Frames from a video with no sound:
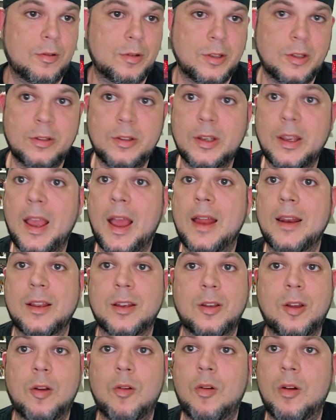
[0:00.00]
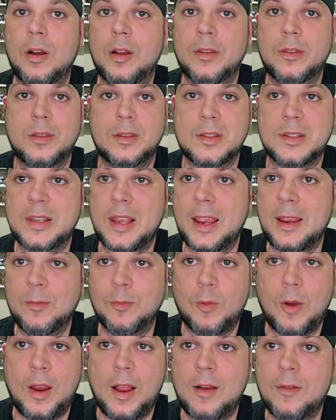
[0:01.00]
and you can kind of go on the
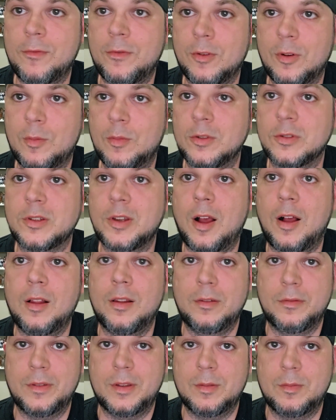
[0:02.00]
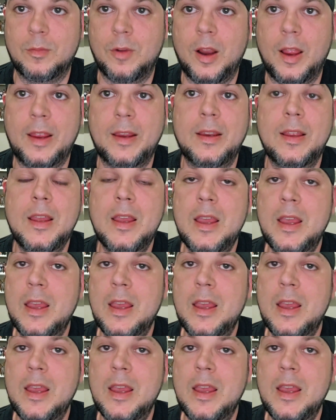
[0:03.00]
same route for almost all of them, right?